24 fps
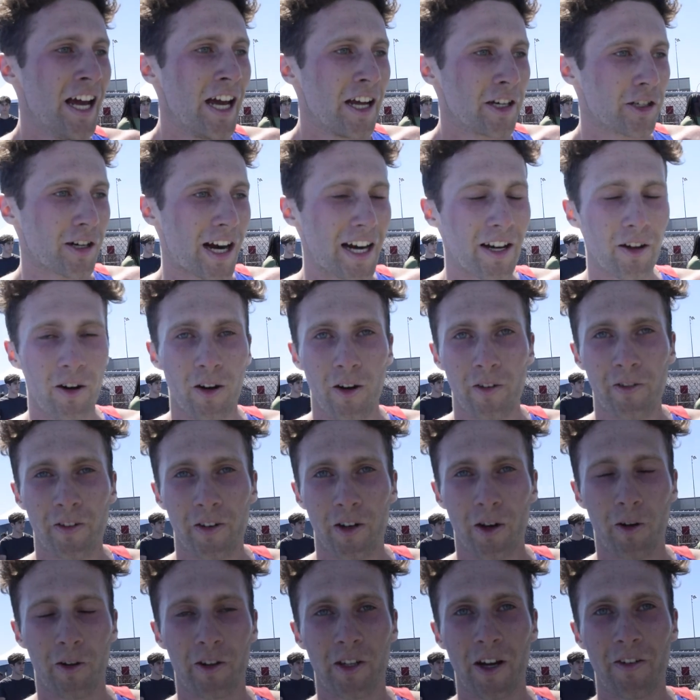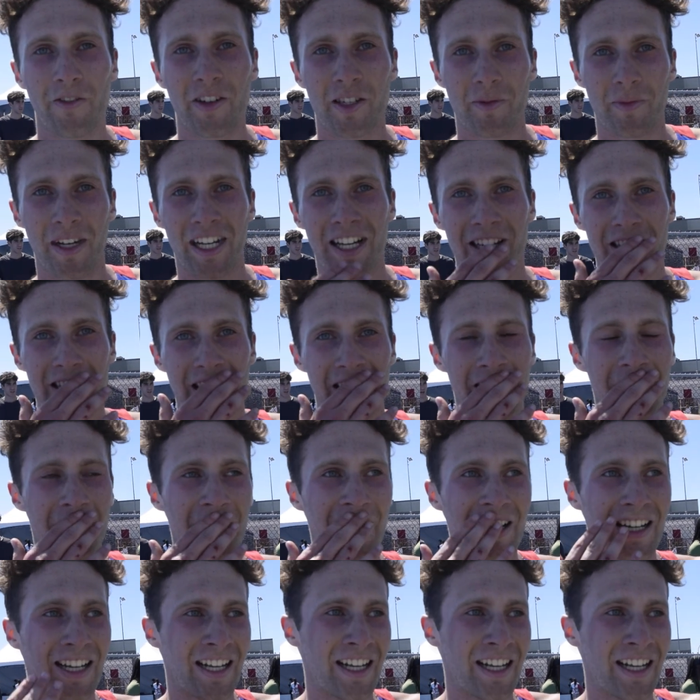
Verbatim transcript: tried to hold, hold off as many as I could.